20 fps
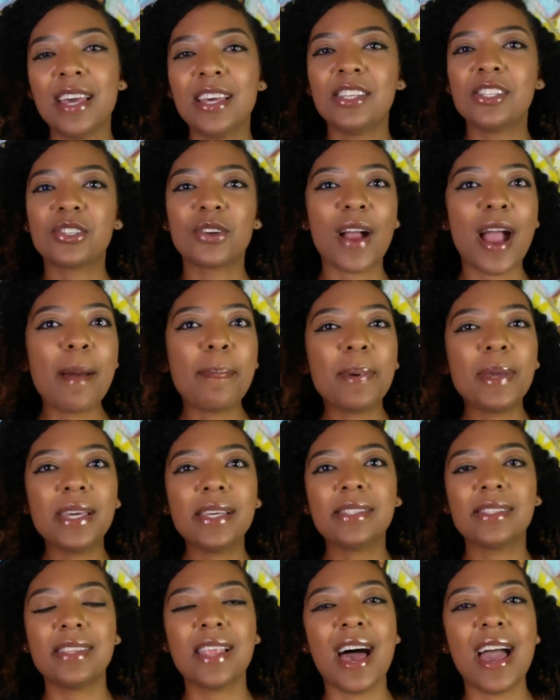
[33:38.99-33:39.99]
Scrappy
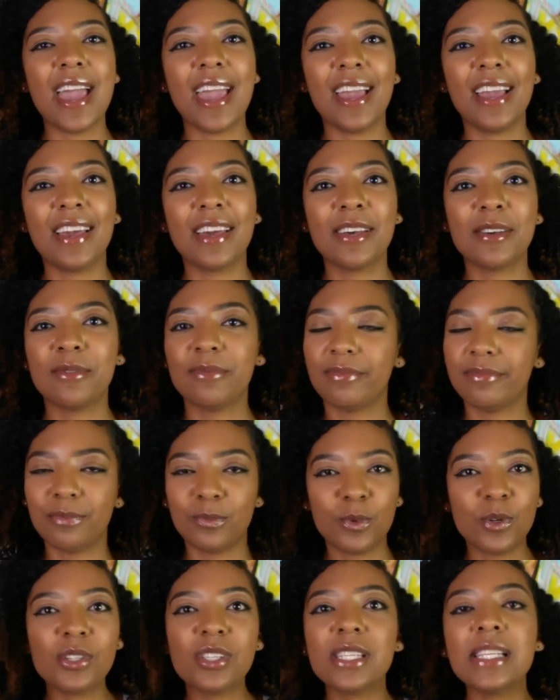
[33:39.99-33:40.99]
is like,
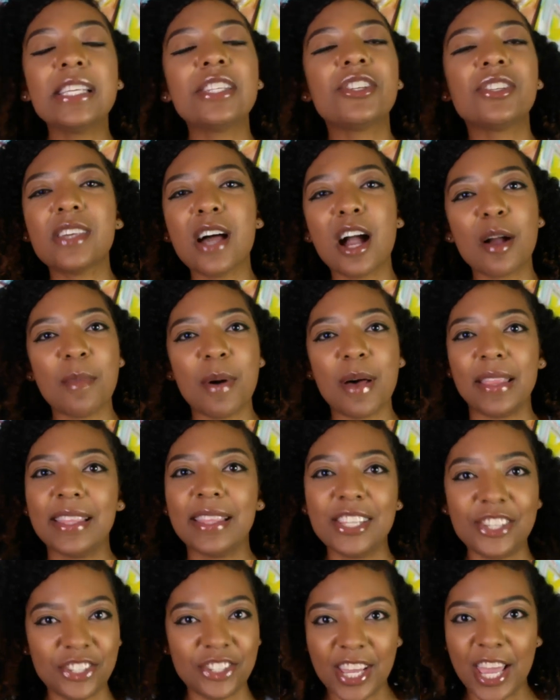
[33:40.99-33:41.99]
let's just talk about
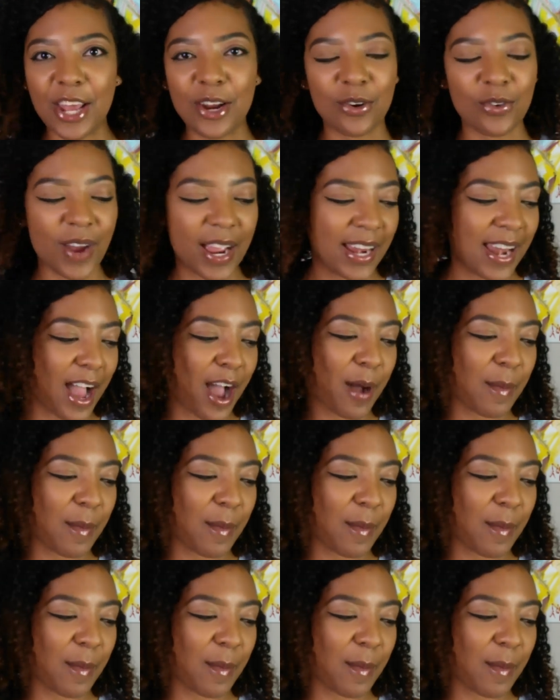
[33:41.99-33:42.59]
this channel right now